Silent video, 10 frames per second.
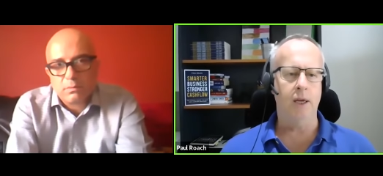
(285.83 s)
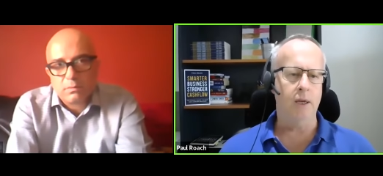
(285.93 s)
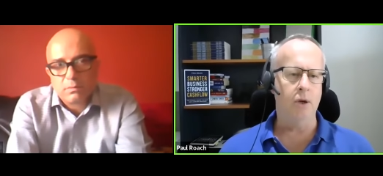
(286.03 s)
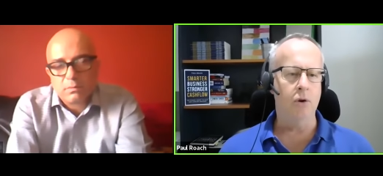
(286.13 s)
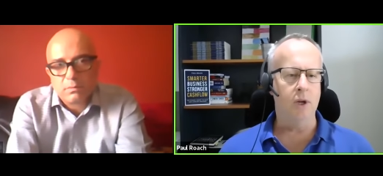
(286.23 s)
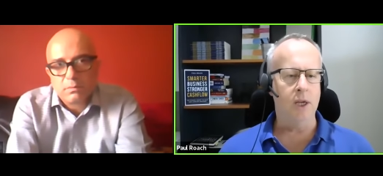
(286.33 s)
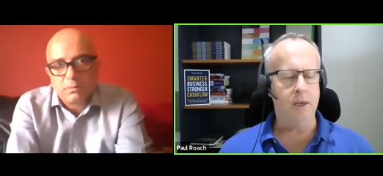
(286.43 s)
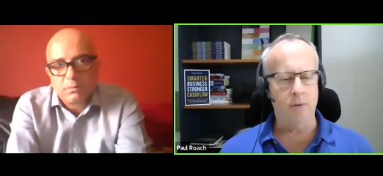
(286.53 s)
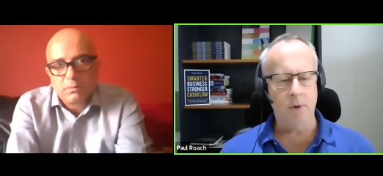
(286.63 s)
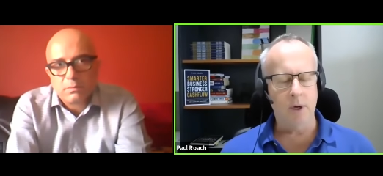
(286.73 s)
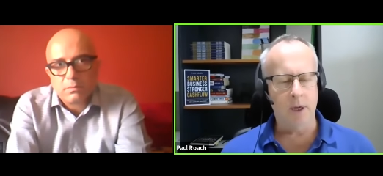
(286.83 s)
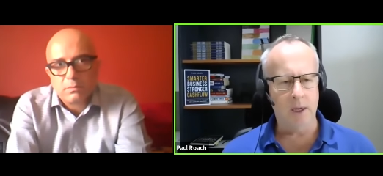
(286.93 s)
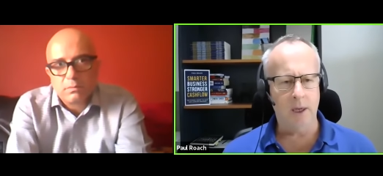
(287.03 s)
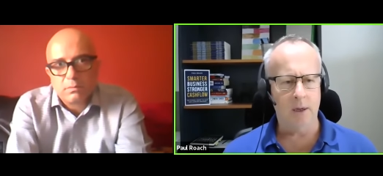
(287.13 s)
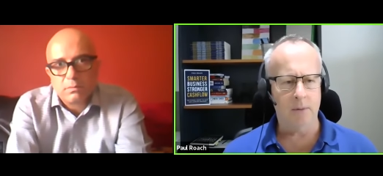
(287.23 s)
Speaker 1: mm. unique and
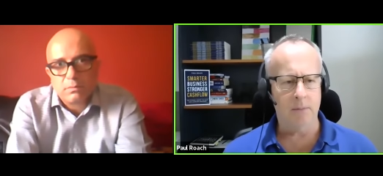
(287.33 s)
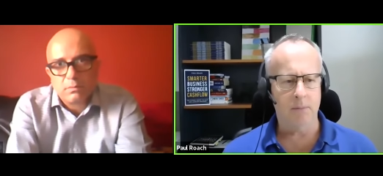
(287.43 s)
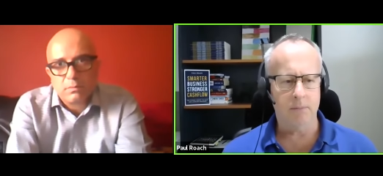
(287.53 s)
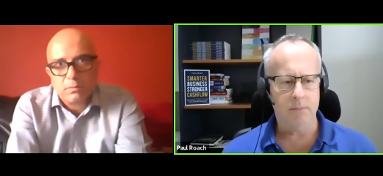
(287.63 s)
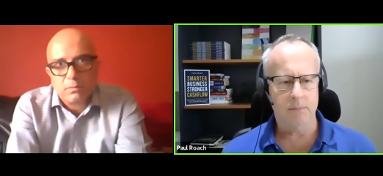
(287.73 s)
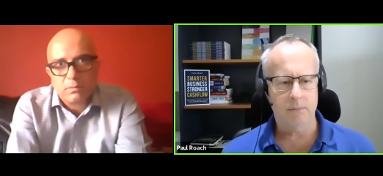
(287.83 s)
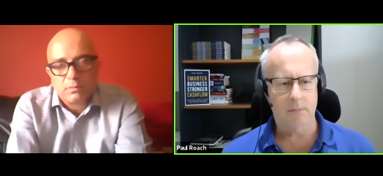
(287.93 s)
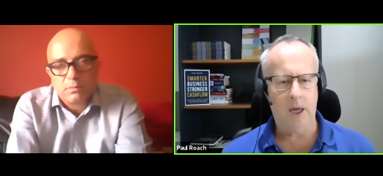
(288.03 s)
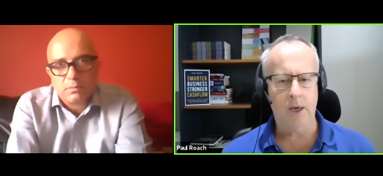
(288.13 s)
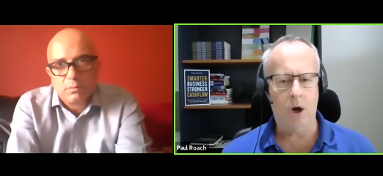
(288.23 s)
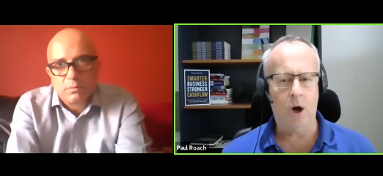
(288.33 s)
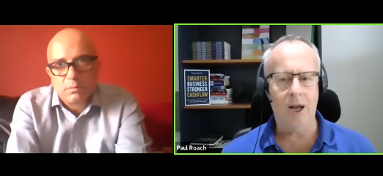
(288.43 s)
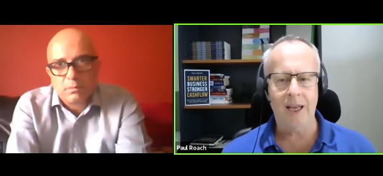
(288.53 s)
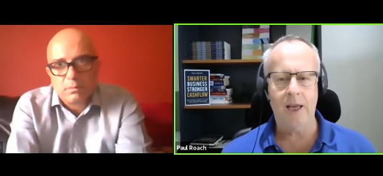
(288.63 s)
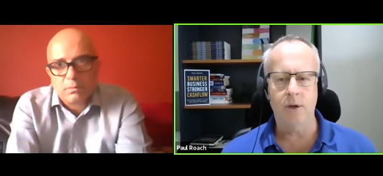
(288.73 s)
really um, un-
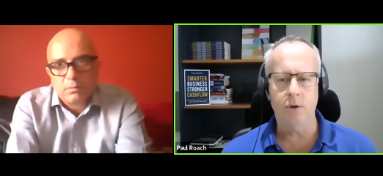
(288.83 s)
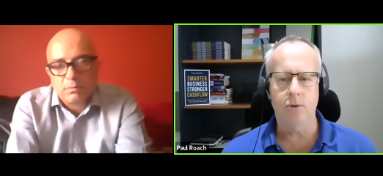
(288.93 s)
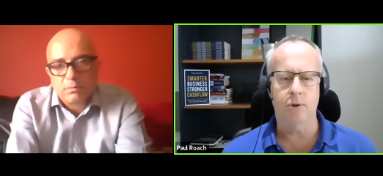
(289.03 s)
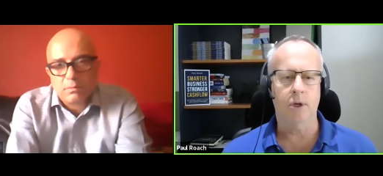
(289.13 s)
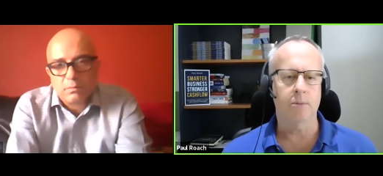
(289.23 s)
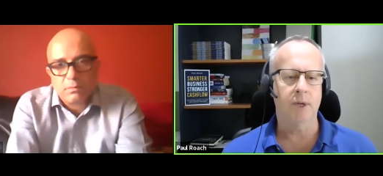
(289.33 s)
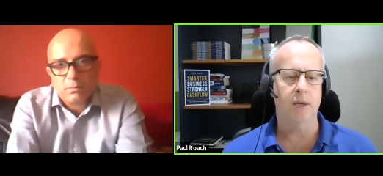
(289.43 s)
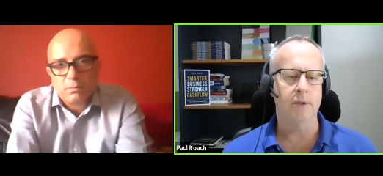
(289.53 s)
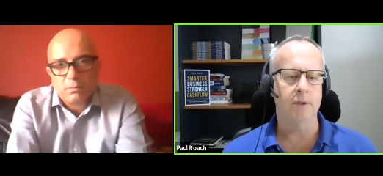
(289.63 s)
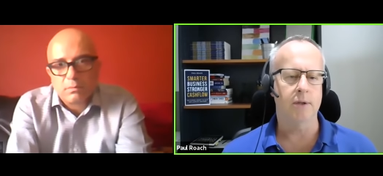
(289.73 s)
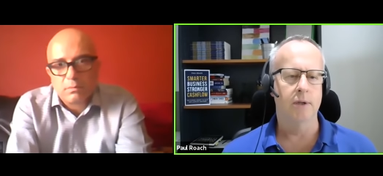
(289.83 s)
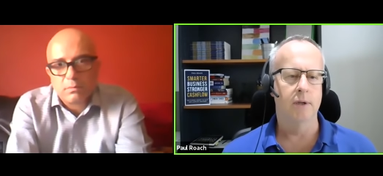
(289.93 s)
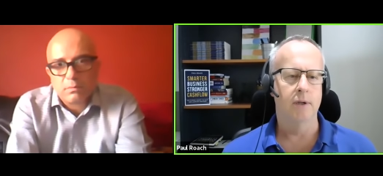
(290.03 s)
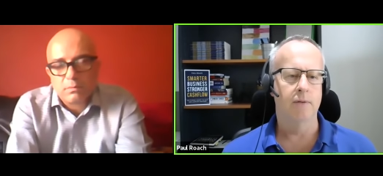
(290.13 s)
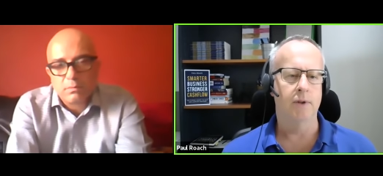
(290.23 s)
highly unusual circumstances
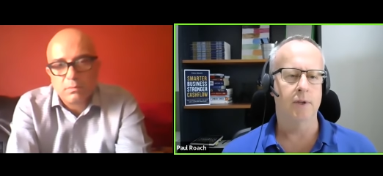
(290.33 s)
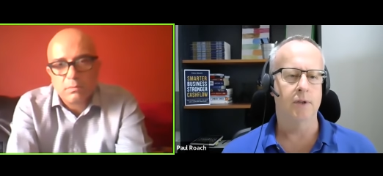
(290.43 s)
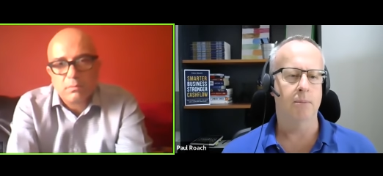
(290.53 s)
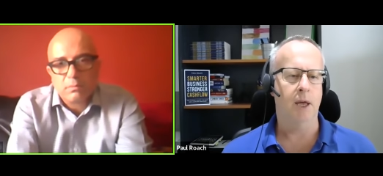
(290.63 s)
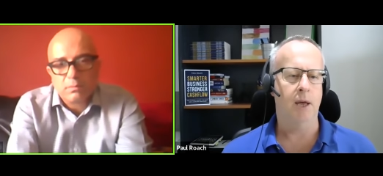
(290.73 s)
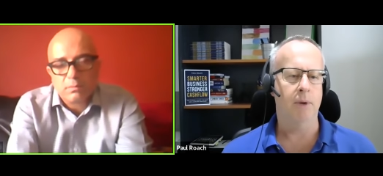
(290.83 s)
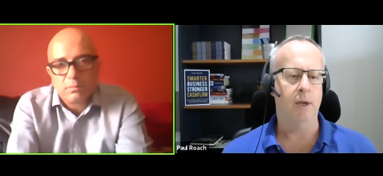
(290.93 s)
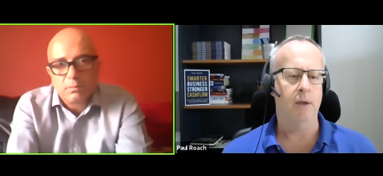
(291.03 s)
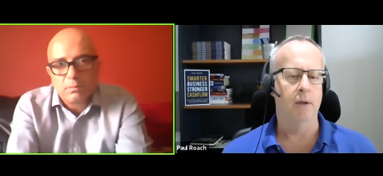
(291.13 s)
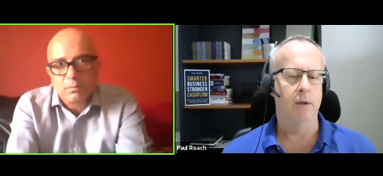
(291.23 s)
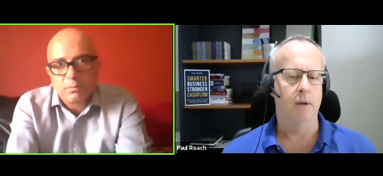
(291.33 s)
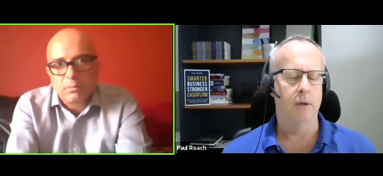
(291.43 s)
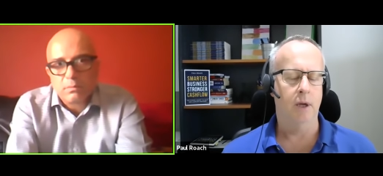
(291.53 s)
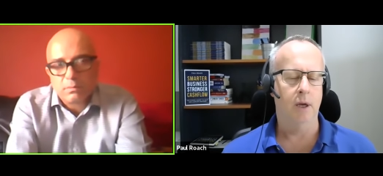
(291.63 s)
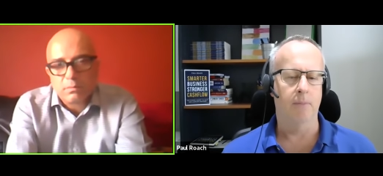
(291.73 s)
for this mm. to be mm. happening.
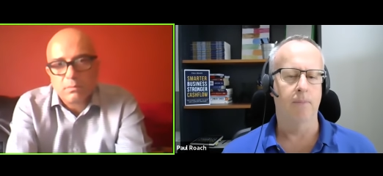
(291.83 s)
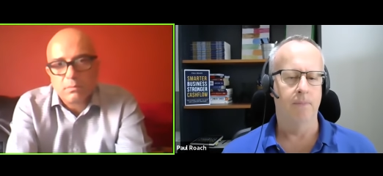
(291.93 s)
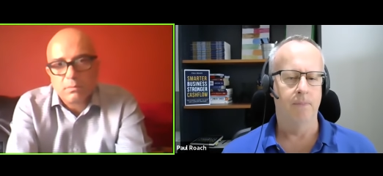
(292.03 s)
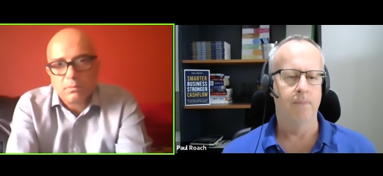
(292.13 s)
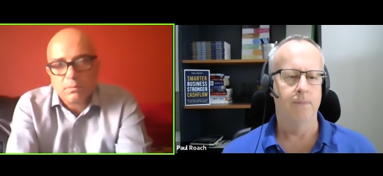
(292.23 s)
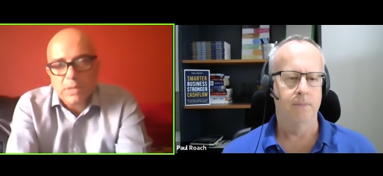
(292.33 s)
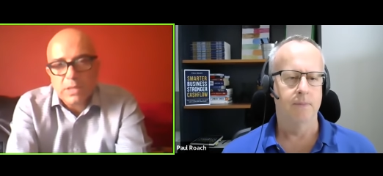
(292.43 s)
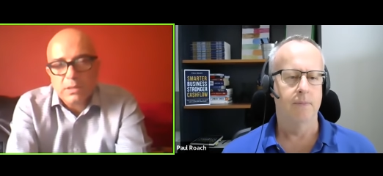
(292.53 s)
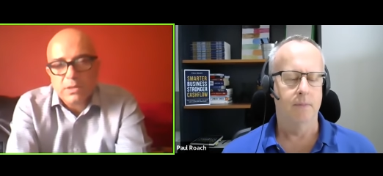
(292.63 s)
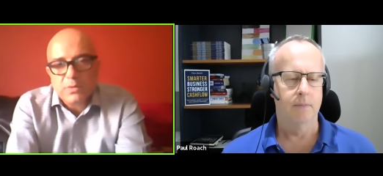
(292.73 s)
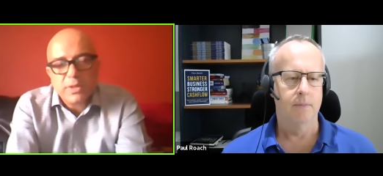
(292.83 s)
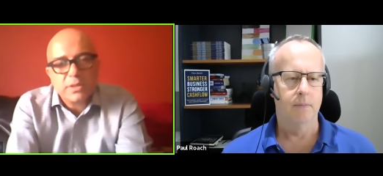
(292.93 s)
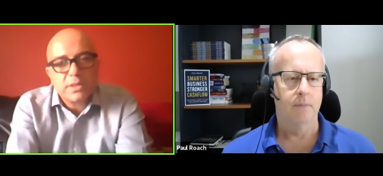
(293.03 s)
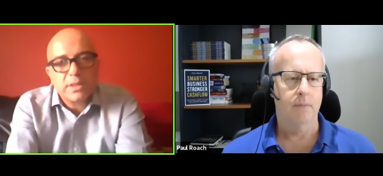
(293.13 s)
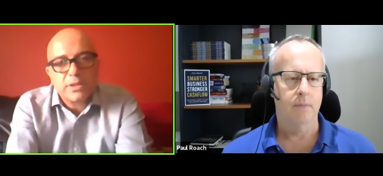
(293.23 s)
Yeah.
Speaker 2: Mm. So, what are you
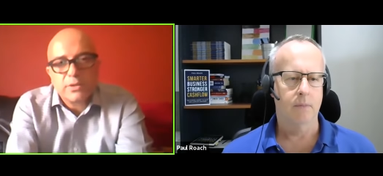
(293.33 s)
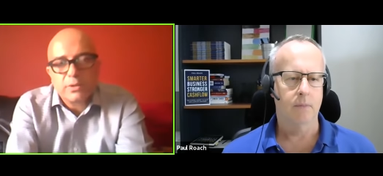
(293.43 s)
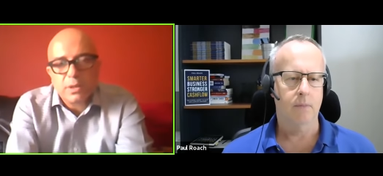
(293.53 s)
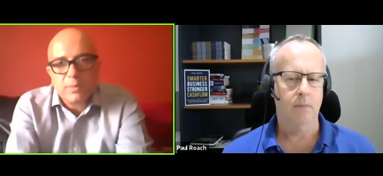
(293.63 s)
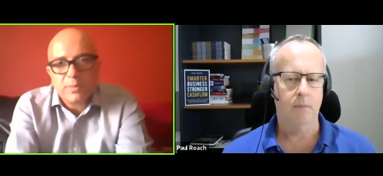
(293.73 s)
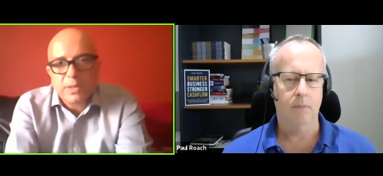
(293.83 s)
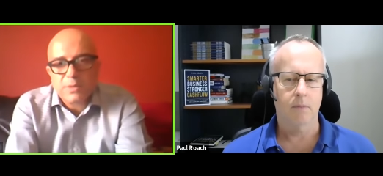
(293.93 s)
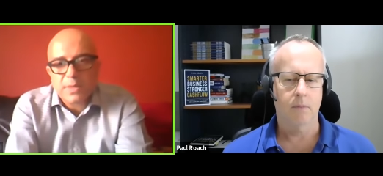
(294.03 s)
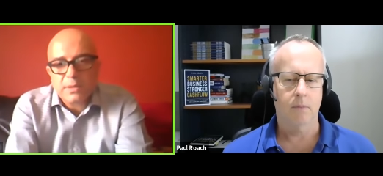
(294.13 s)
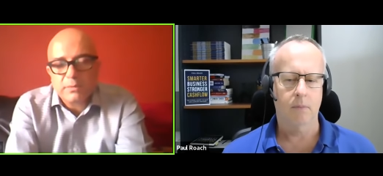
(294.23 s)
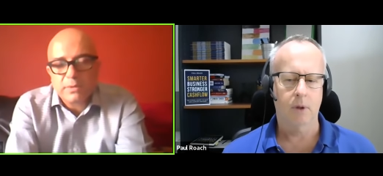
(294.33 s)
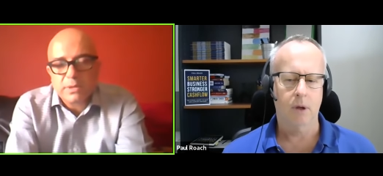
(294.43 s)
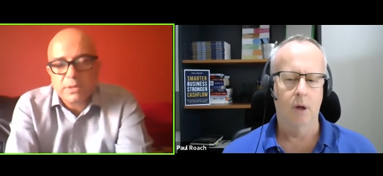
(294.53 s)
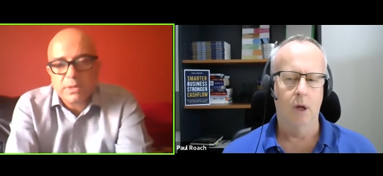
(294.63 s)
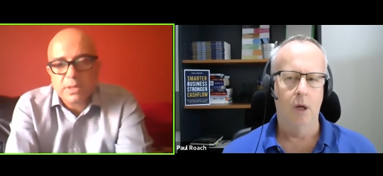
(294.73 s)
seeing in your client base, mate?
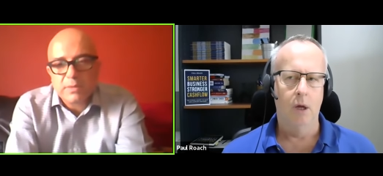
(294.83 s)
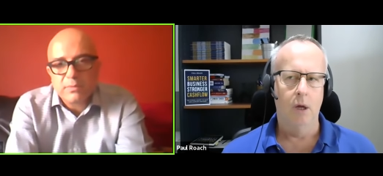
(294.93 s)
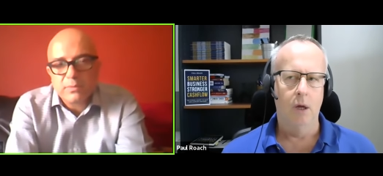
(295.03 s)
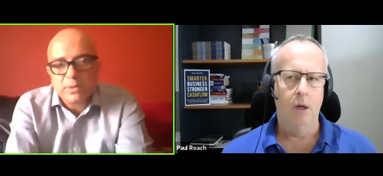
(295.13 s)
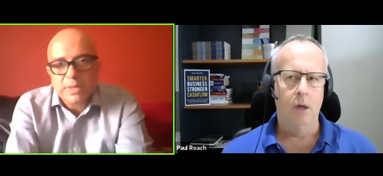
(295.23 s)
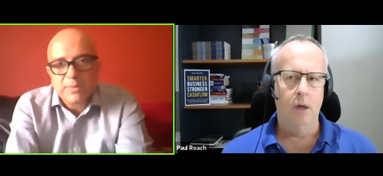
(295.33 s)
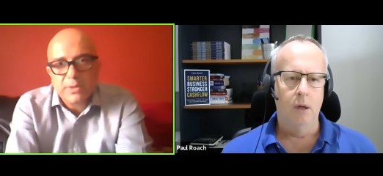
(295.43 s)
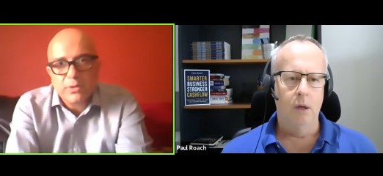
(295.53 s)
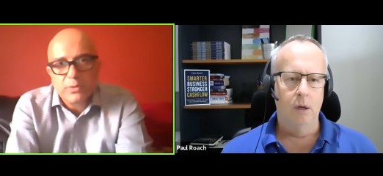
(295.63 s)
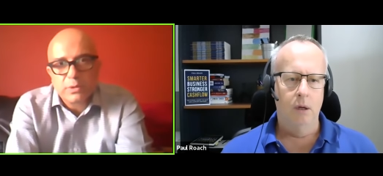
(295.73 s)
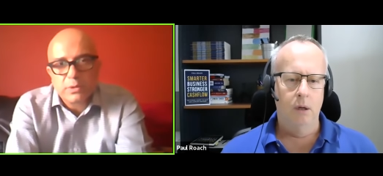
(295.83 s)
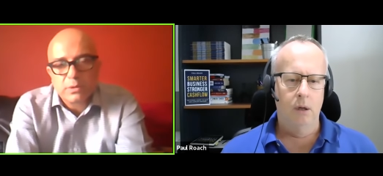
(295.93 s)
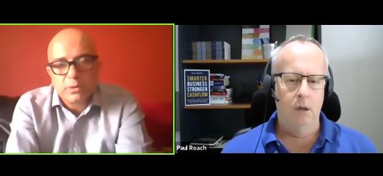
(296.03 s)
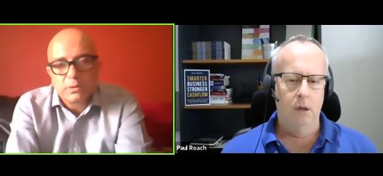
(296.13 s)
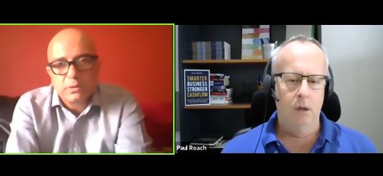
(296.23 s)
What's um, what's happening in your world?
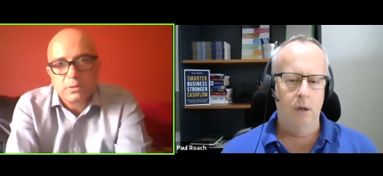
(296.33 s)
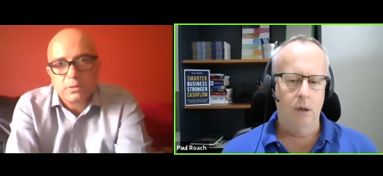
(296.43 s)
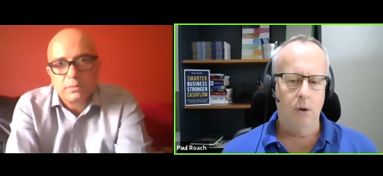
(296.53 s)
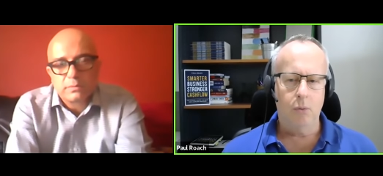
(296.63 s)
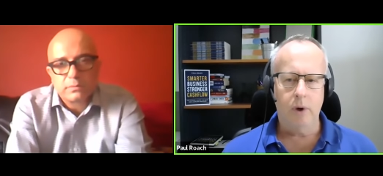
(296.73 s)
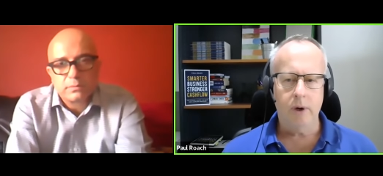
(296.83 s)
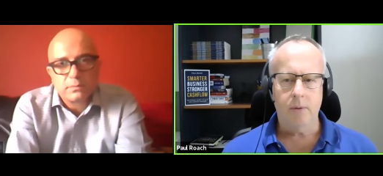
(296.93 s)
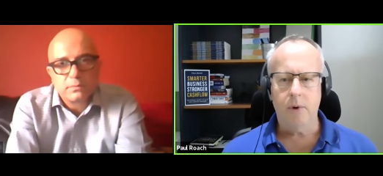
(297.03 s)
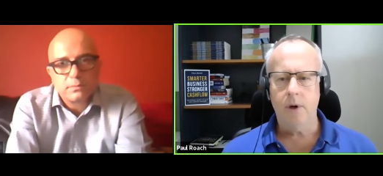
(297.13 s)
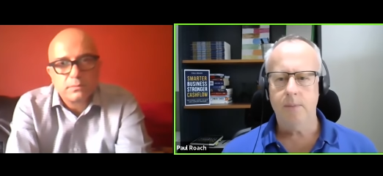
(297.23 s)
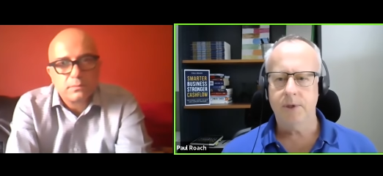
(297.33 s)
Speaker 1: Look, what I, what I'm